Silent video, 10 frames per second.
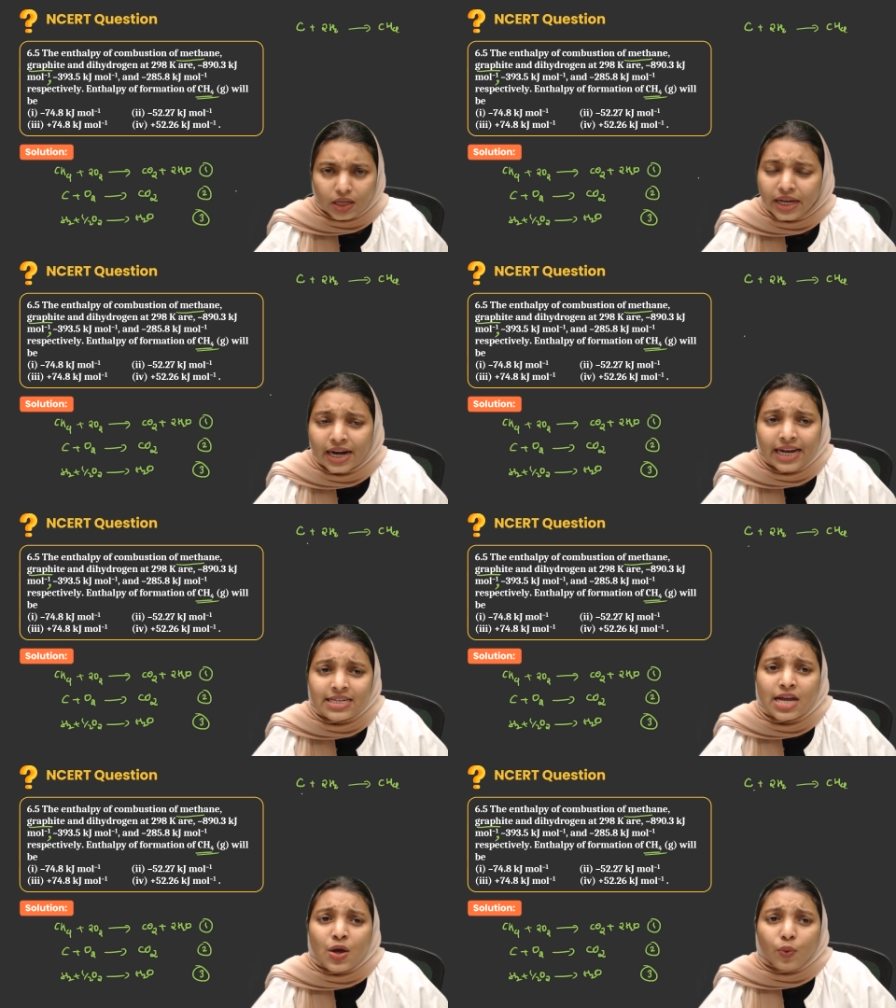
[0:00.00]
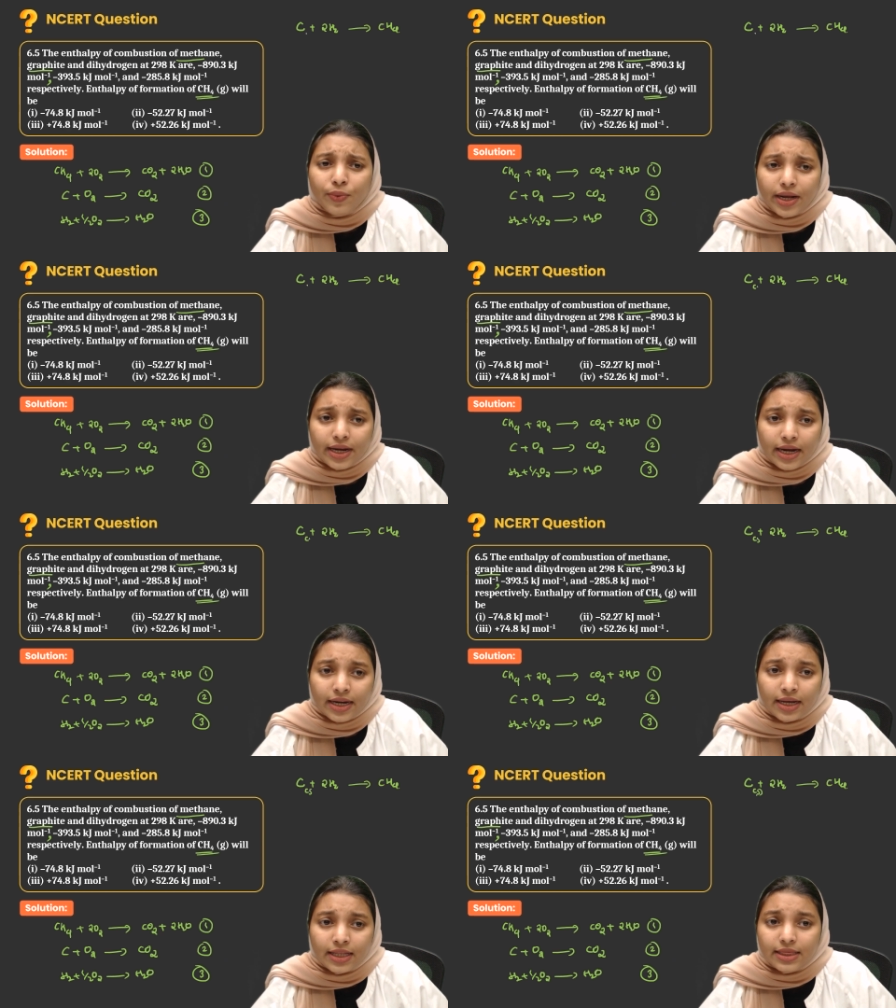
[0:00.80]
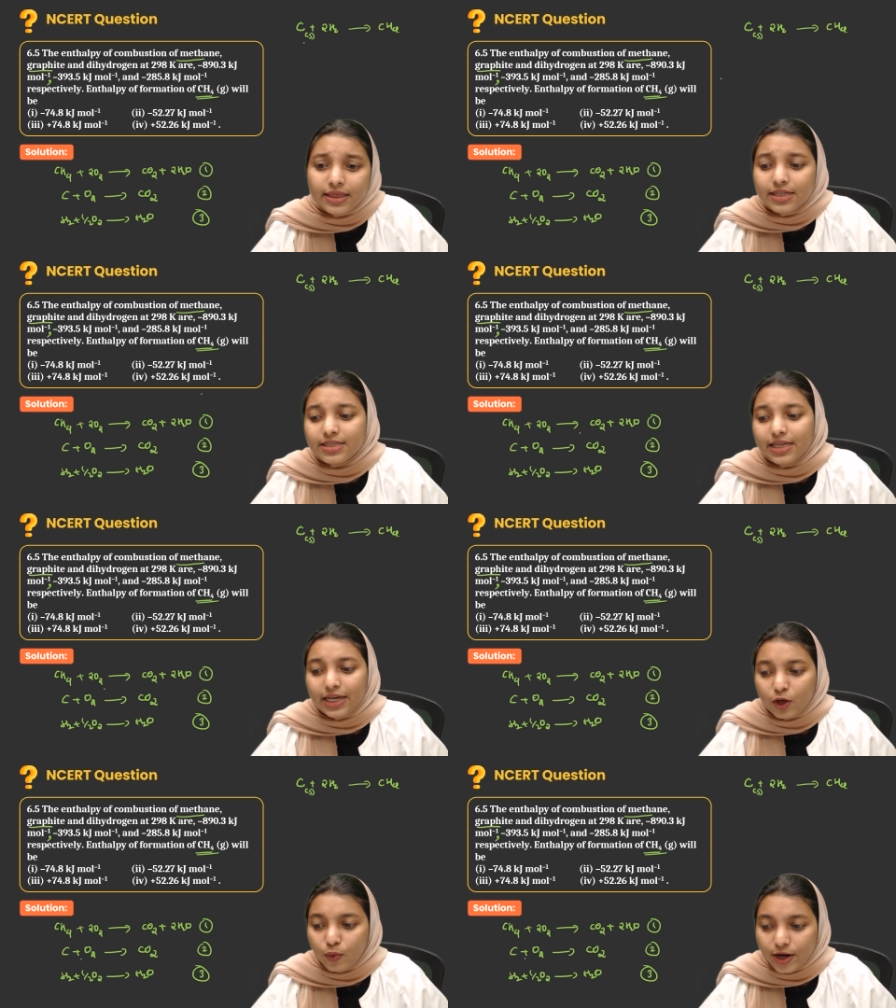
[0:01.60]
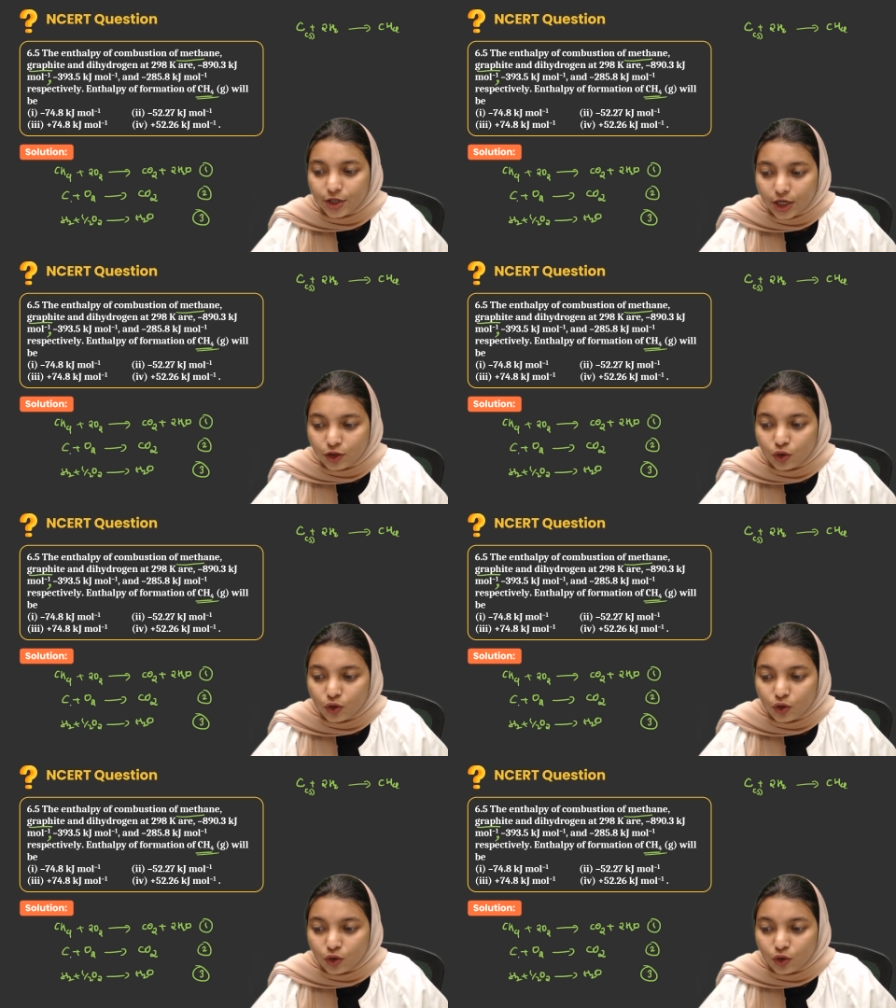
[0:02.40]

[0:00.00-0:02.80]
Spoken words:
Right? We need this equation.